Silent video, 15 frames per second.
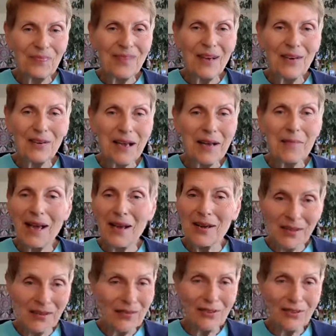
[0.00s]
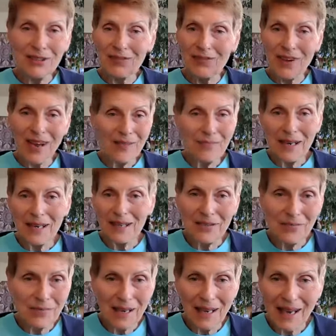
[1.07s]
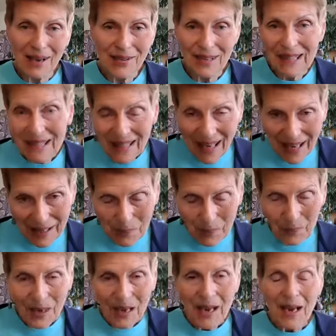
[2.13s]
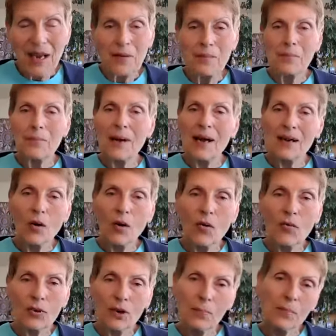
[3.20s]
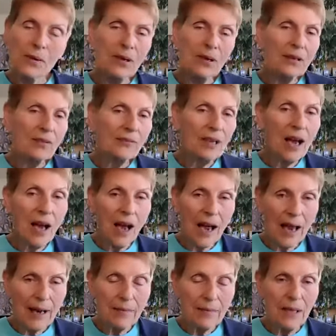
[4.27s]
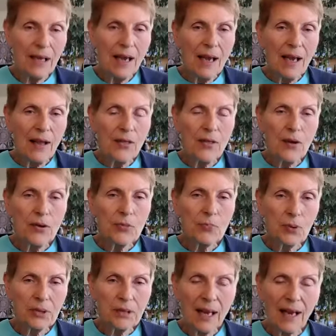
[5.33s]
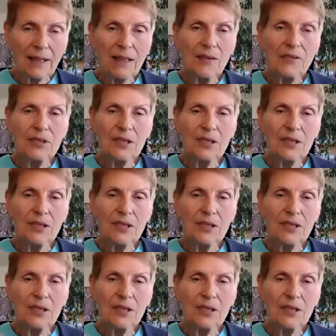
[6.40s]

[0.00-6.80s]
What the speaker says: They don't come out in the first 5 minutes of being out in the sun, but over a period of time, those protective